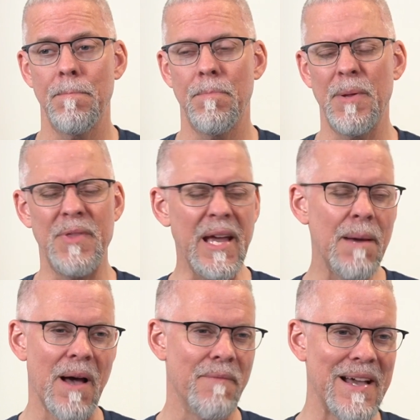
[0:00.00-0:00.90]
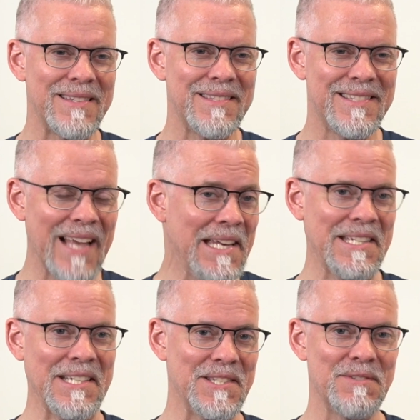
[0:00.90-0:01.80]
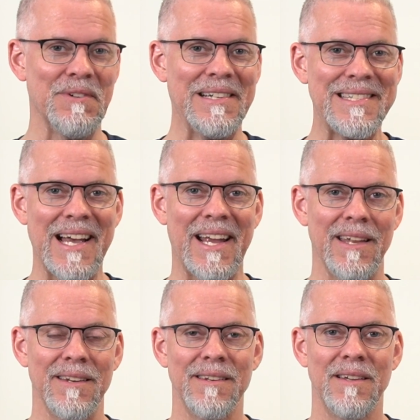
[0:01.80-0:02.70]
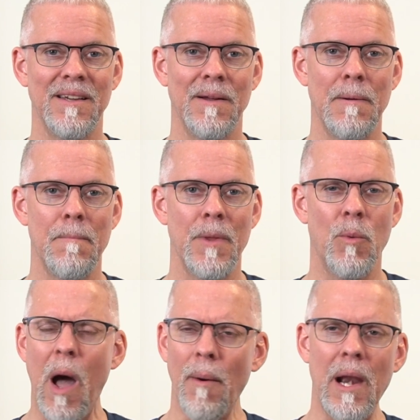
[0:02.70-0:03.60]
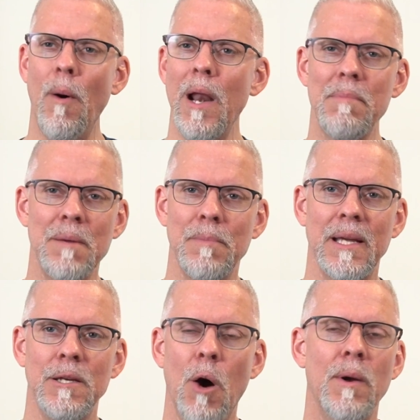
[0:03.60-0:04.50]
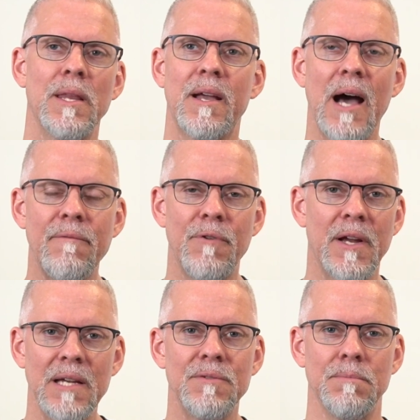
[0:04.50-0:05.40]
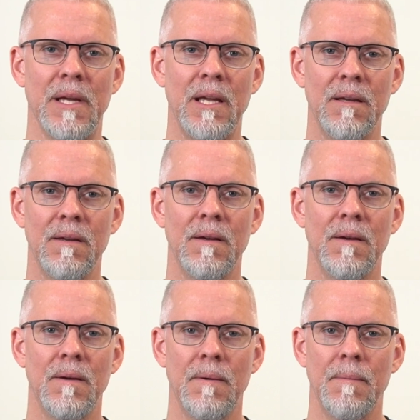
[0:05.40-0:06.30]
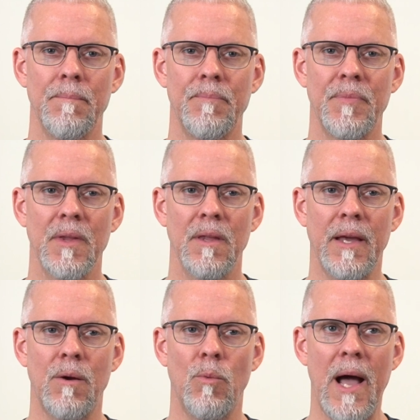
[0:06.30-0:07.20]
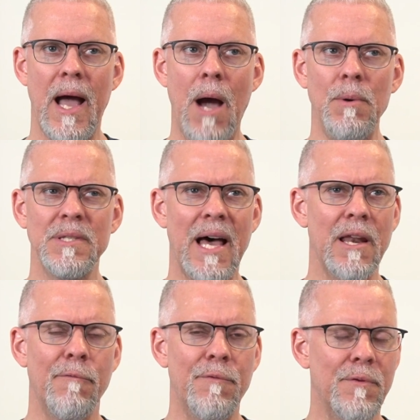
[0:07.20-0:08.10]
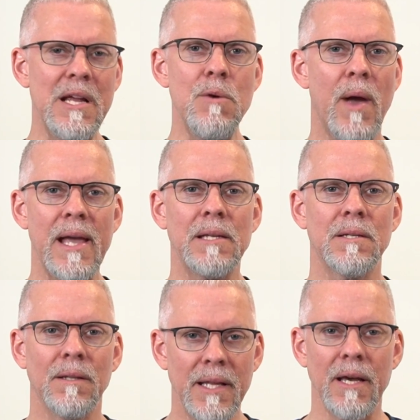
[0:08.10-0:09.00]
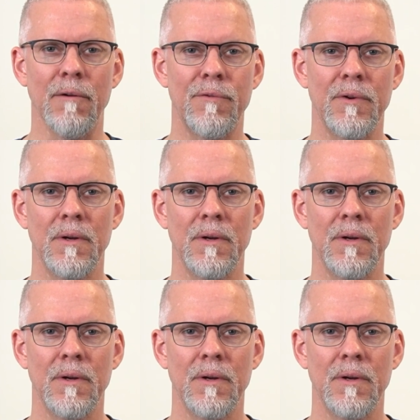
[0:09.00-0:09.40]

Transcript: But think about that sentence for a second. Why would I want to be mean, knowing that God forgives me? Like, wh- how is that a free way to live?